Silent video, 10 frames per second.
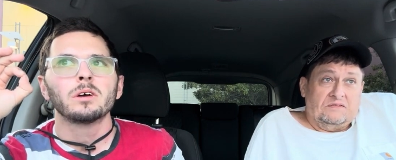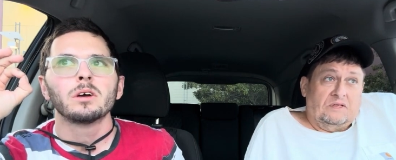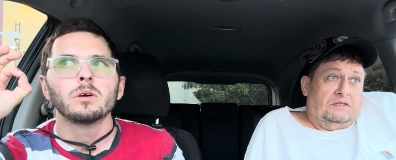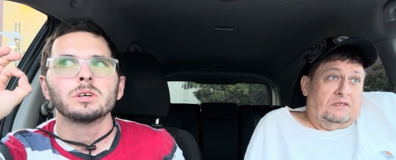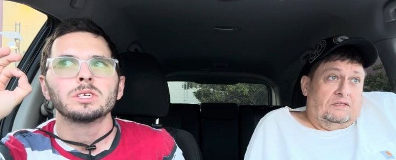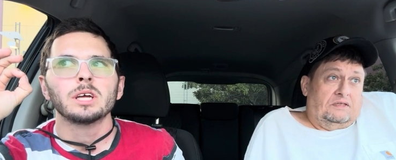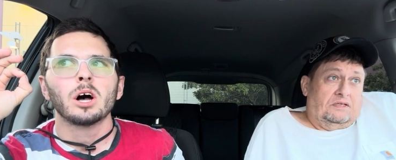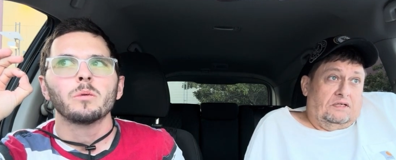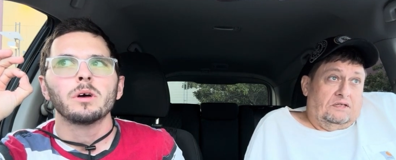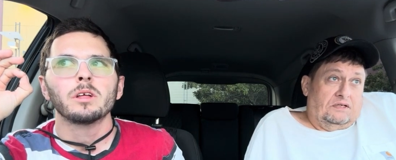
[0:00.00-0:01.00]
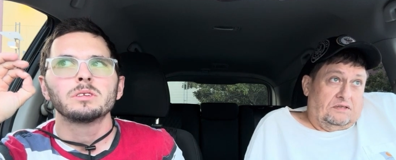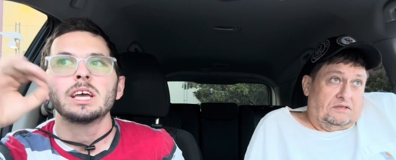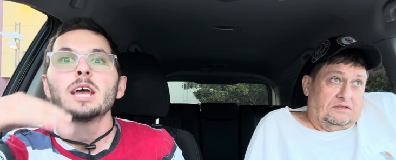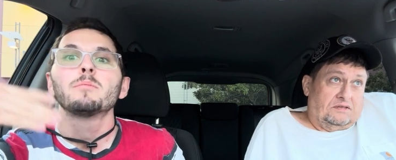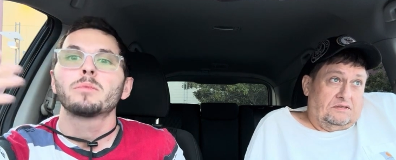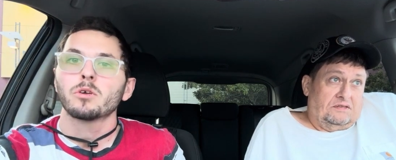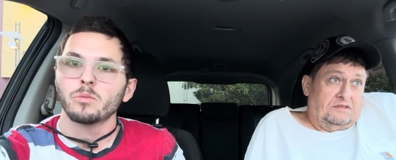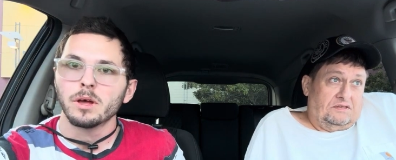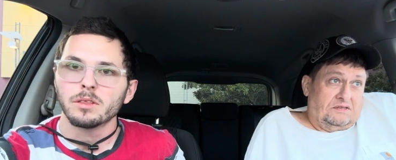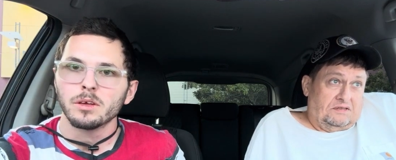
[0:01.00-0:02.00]
Speaker 1: who has dealt with, tampered
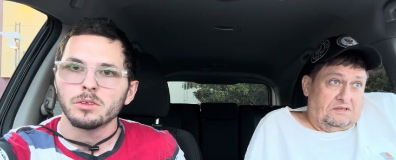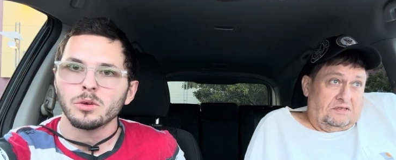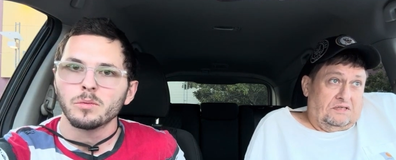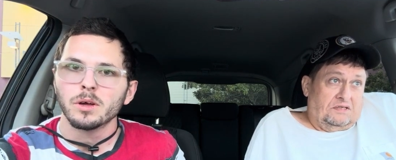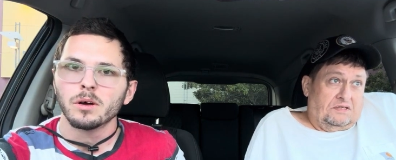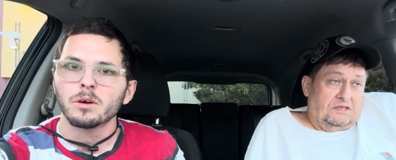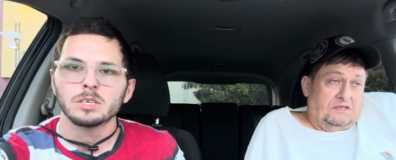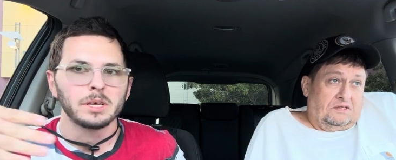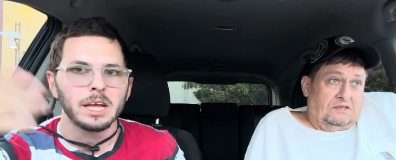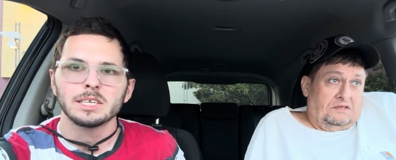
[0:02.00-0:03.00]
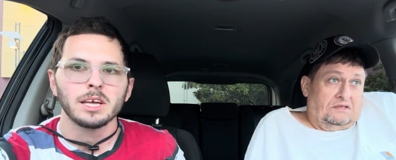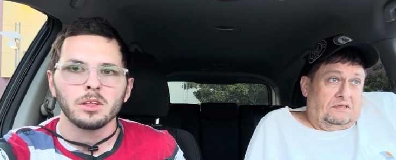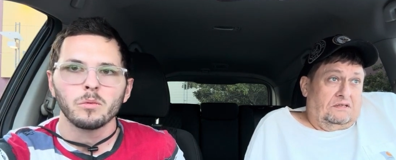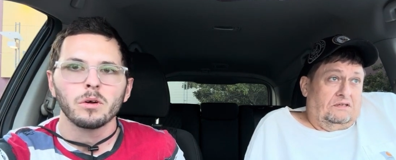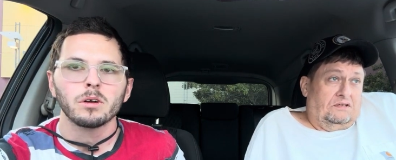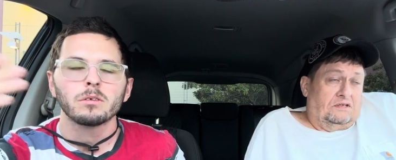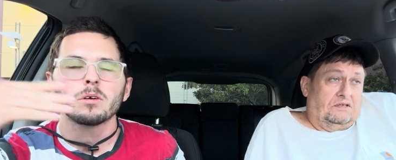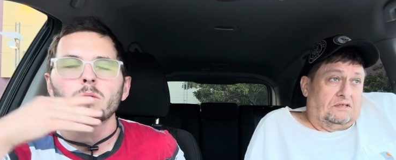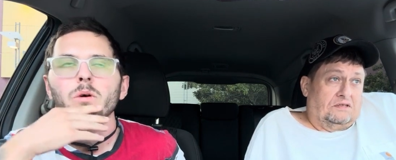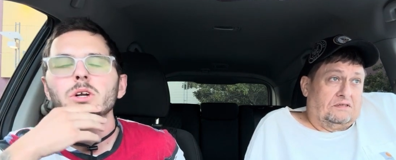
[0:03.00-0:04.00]
with, if you will, because we can't say the word,
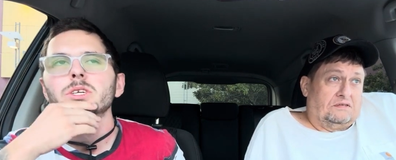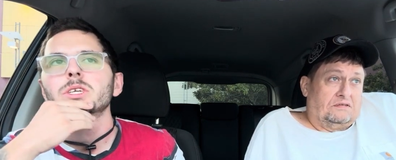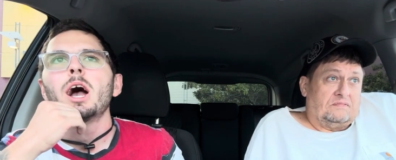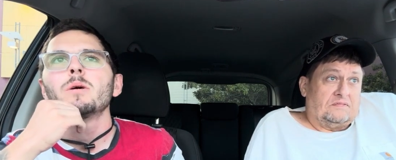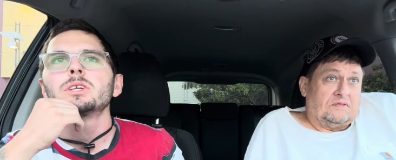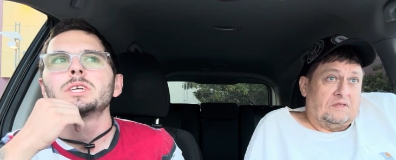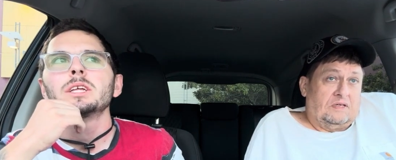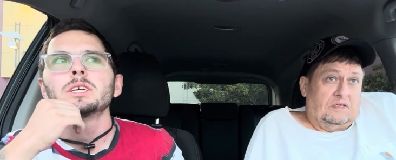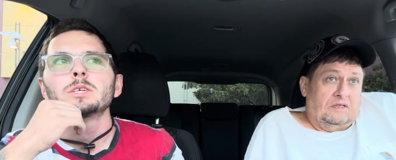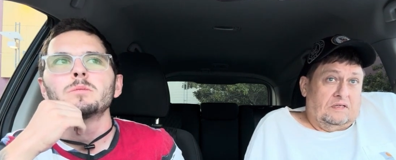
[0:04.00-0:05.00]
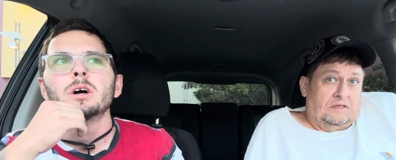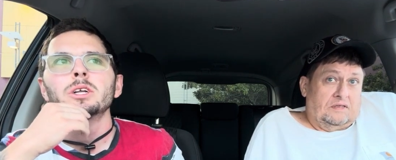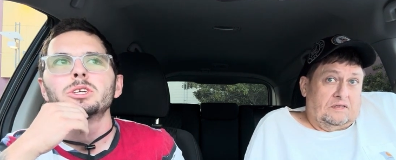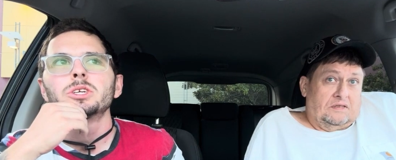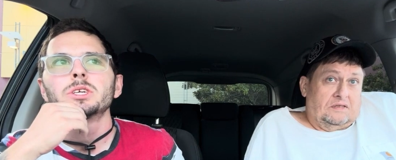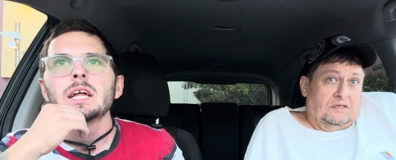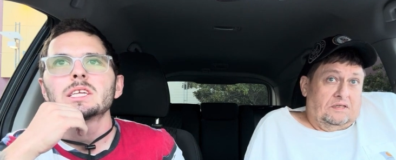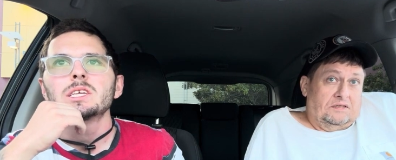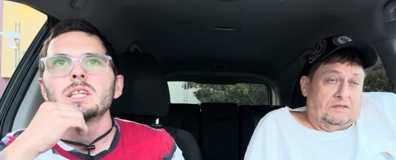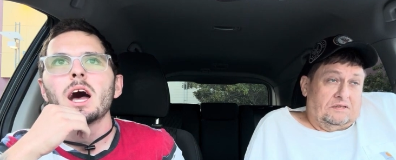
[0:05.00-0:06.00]
of course, I would say this much.
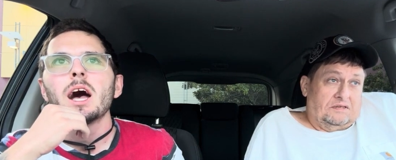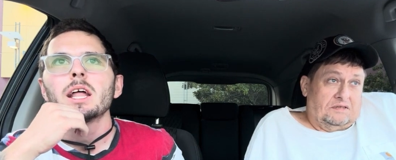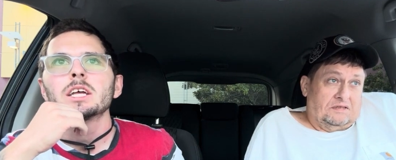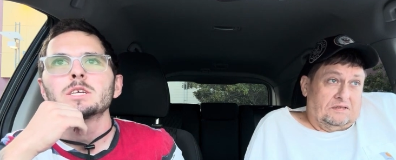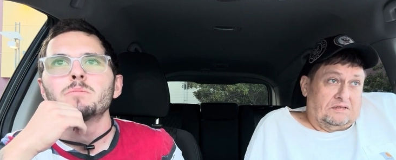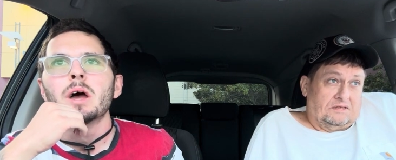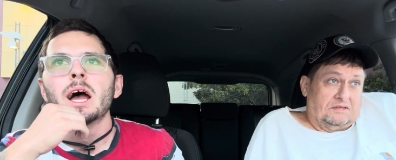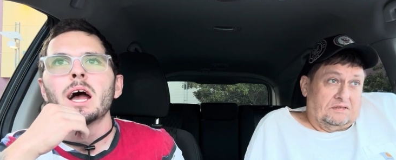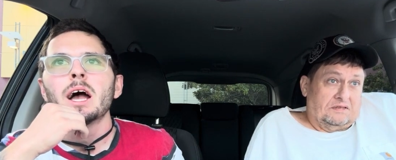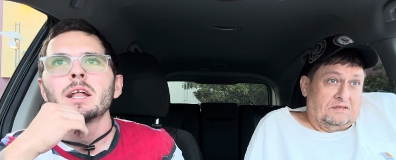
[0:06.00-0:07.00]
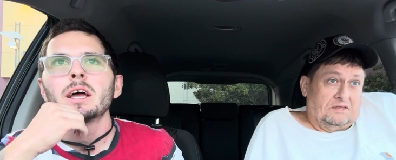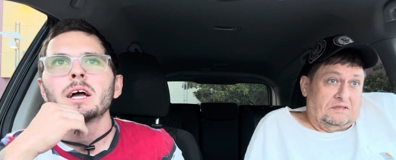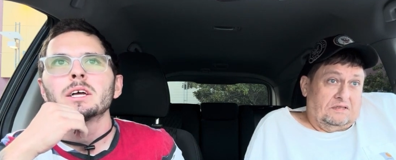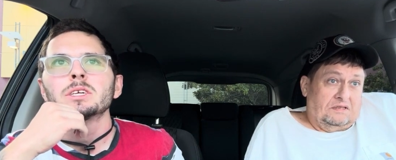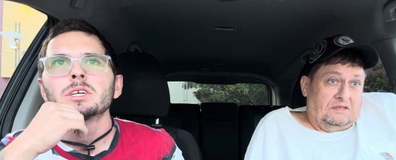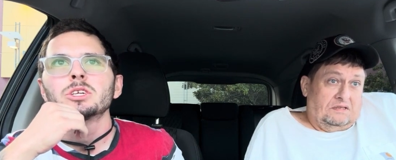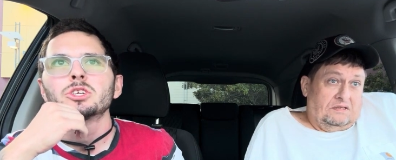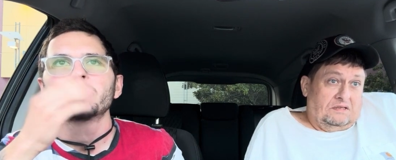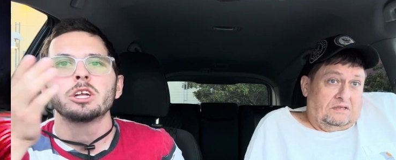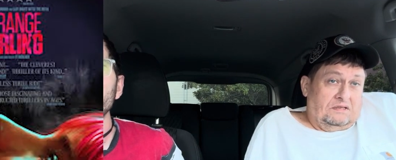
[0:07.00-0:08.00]
It's not as bad as
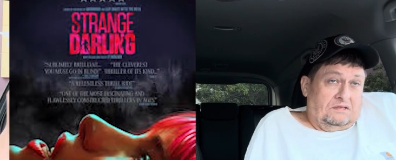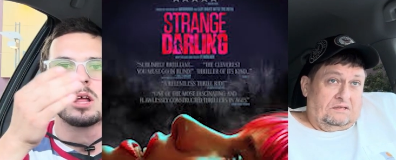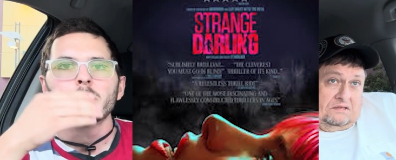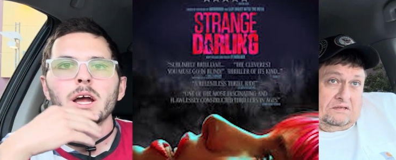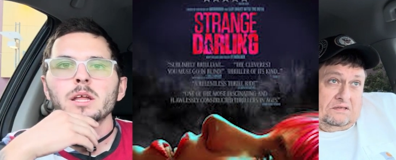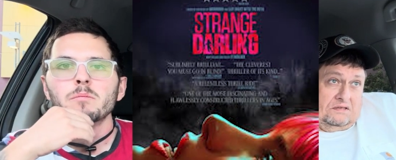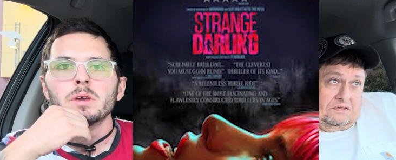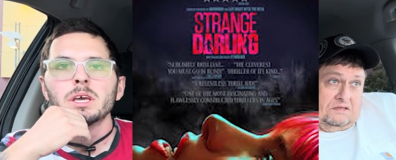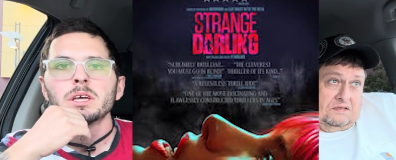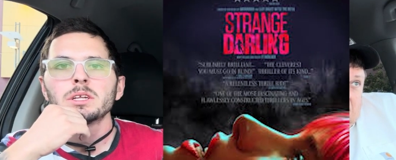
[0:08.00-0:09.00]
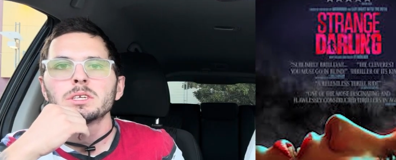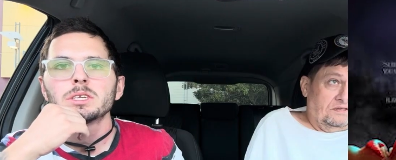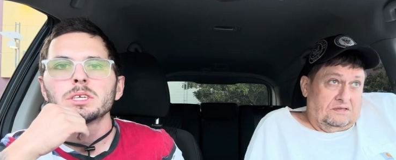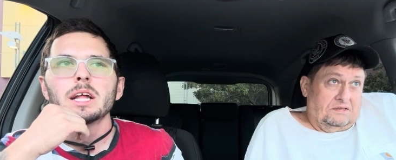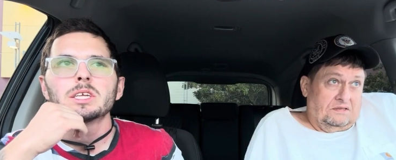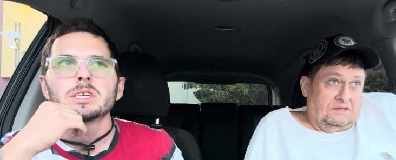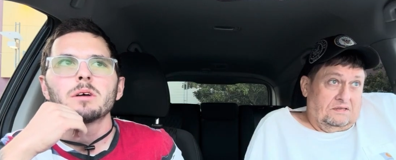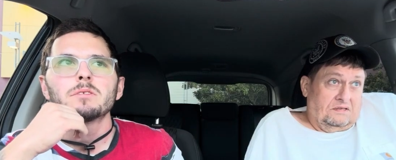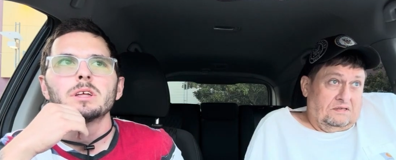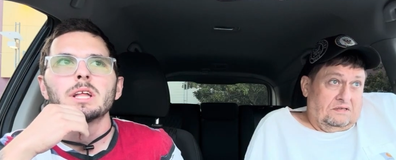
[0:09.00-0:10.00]
Strange Darling by any means. It's
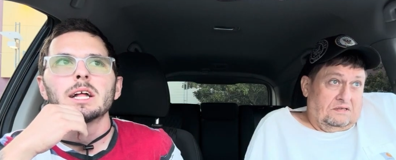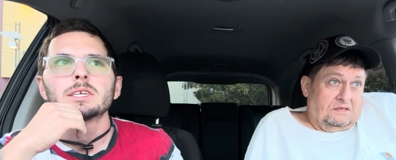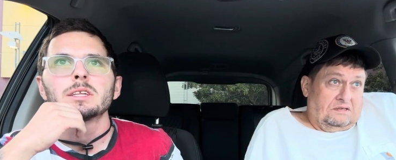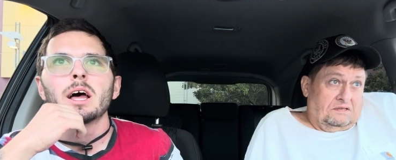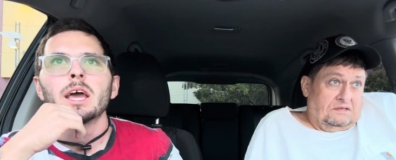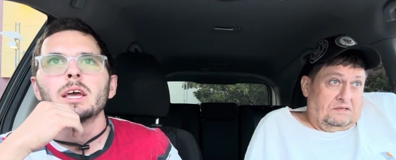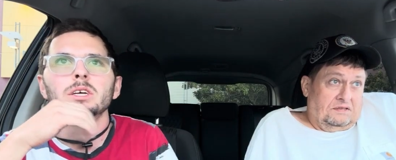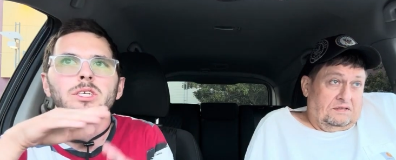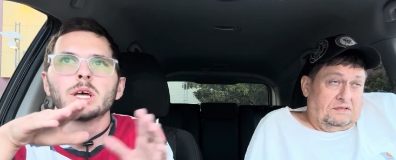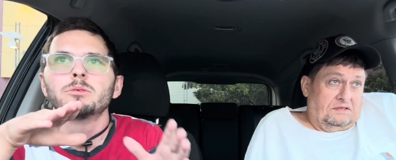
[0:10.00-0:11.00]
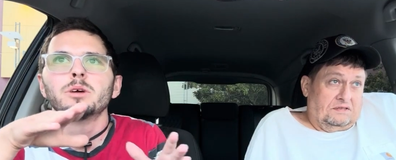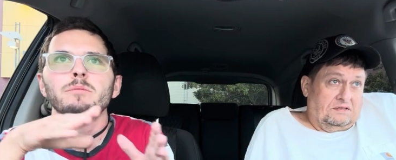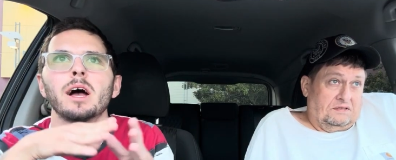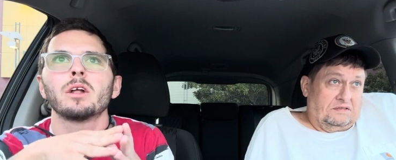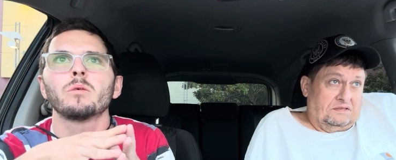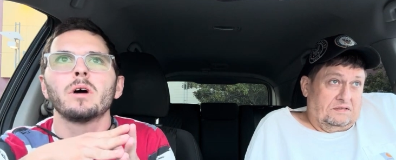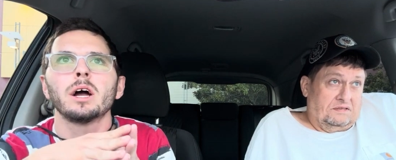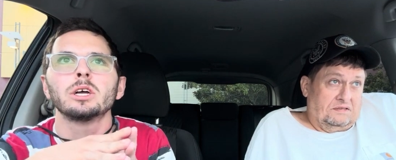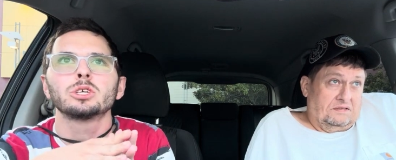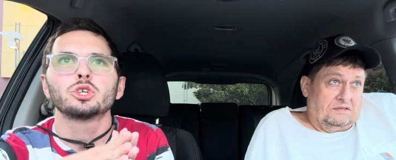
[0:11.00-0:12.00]
something that's like, the subject matter
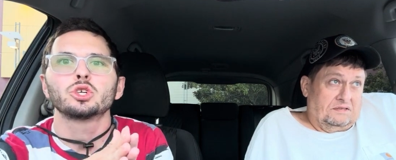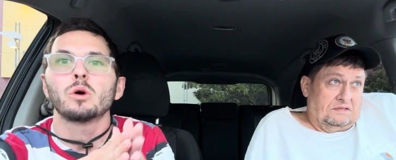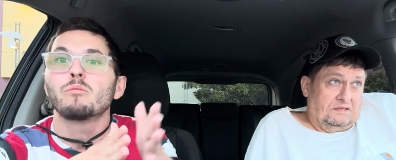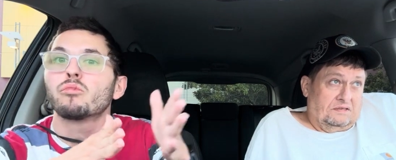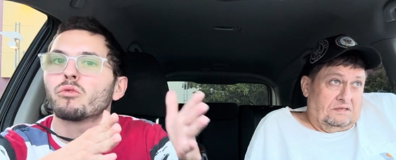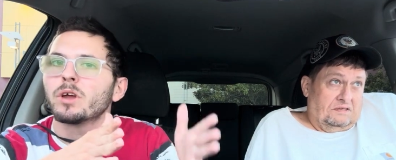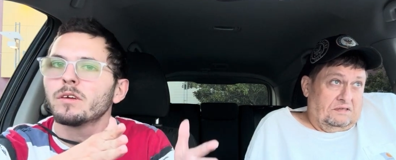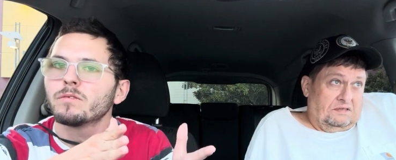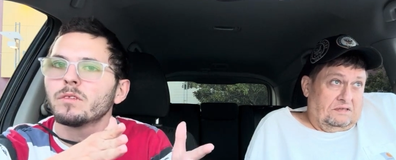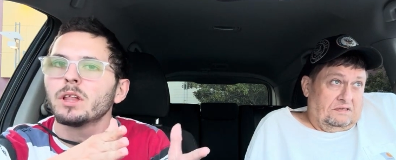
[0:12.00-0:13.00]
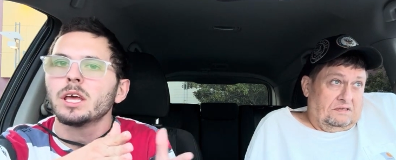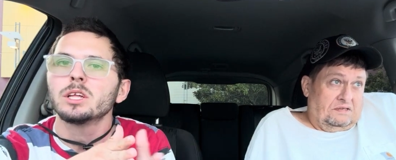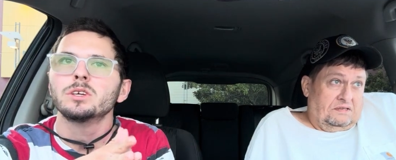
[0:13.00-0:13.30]
wise, shown briefly